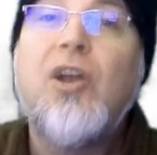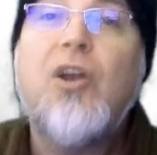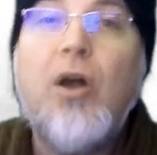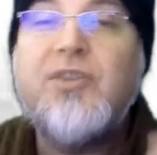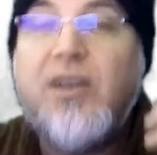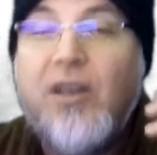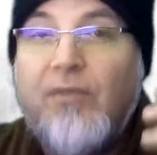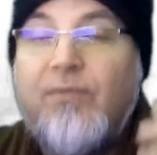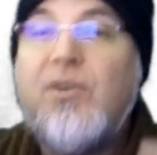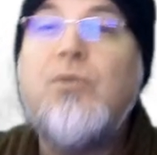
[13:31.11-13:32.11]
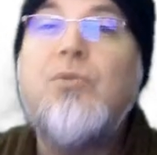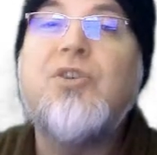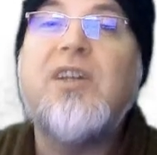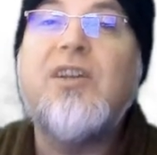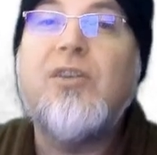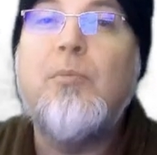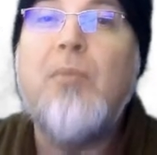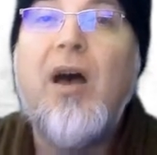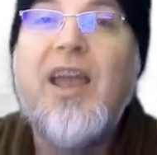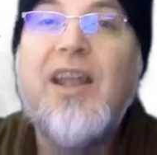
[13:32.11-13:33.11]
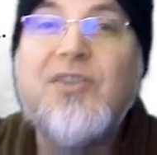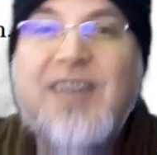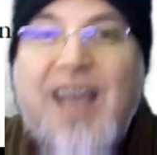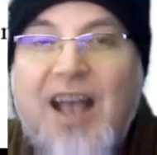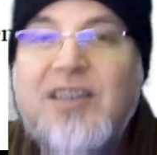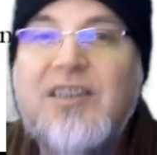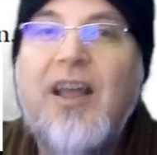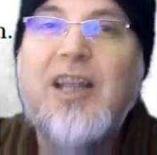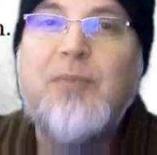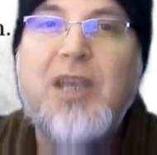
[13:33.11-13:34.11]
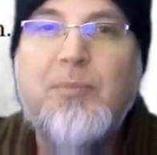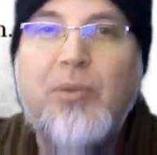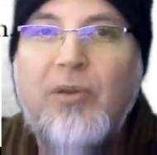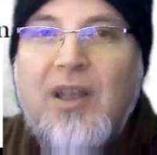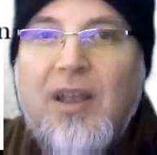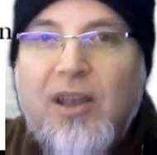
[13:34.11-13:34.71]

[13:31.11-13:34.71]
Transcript: causing confusion into the minds, gaslighting people,